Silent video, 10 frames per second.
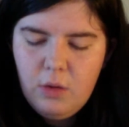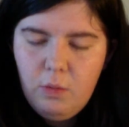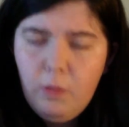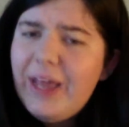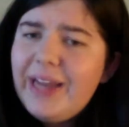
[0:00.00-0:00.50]

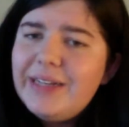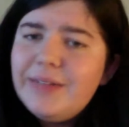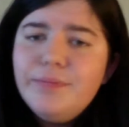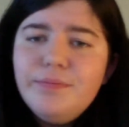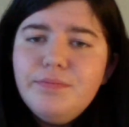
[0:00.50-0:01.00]
when
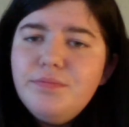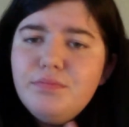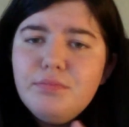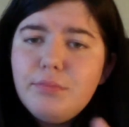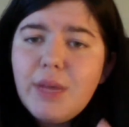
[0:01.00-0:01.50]

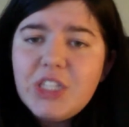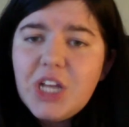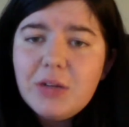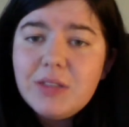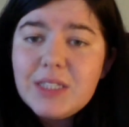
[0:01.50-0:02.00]
my
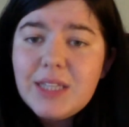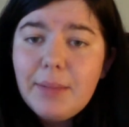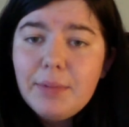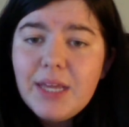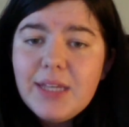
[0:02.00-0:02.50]
channel was in
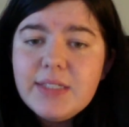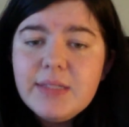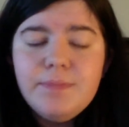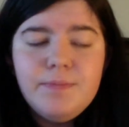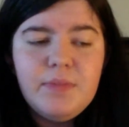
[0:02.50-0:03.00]
that
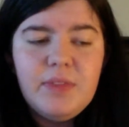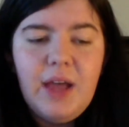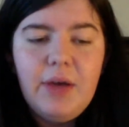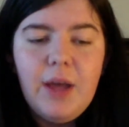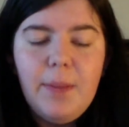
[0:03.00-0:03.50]
place.
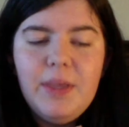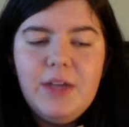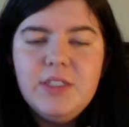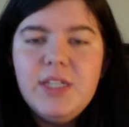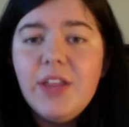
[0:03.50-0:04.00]
Now, a couple
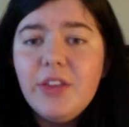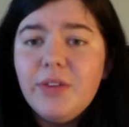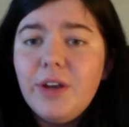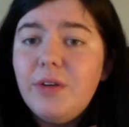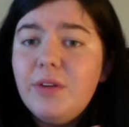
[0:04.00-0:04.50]
years down the
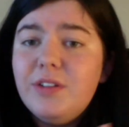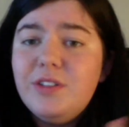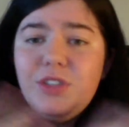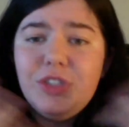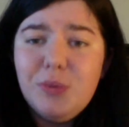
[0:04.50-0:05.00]
road,
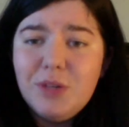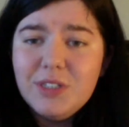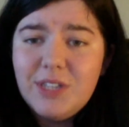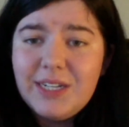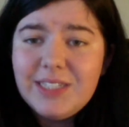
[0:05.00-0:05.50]
2 more
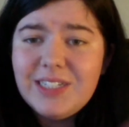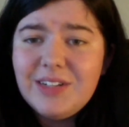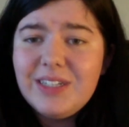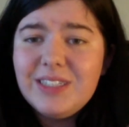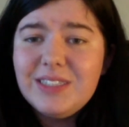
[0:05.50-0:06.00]
Sane
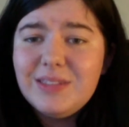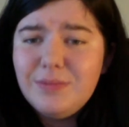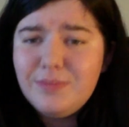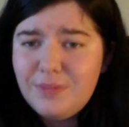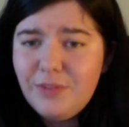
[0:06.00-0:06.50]
series.
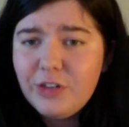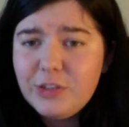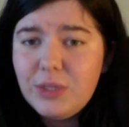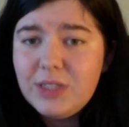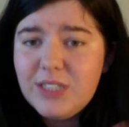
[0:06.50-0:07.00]
The
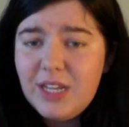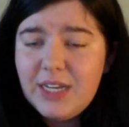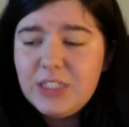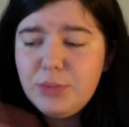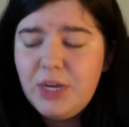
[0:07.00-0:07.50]
first one,
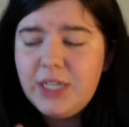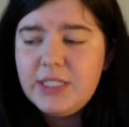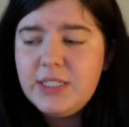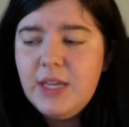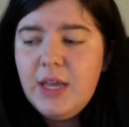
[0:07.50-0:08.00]
Sane
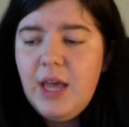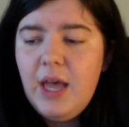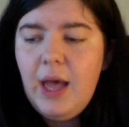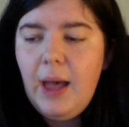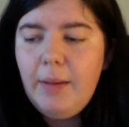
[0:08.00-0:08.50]
Sprites.
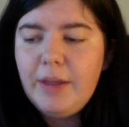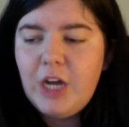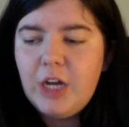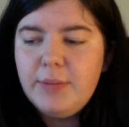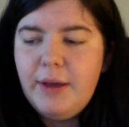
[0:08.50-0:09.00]
I
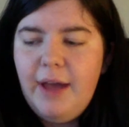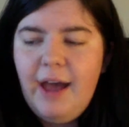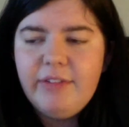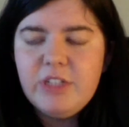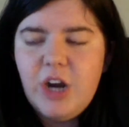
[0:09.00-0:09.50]
talked about
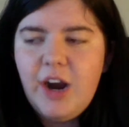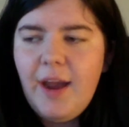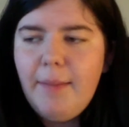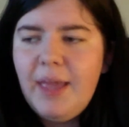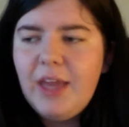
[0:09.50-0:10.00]
Avatar.
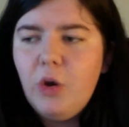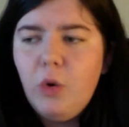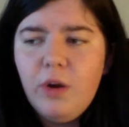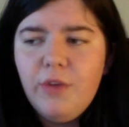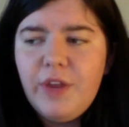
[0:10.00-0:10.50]
I made
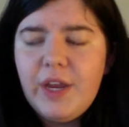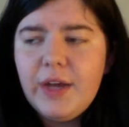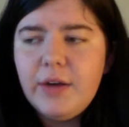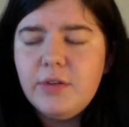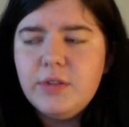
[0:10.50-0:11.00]
Korra
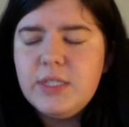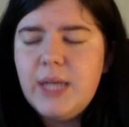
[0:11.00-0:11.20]
videos.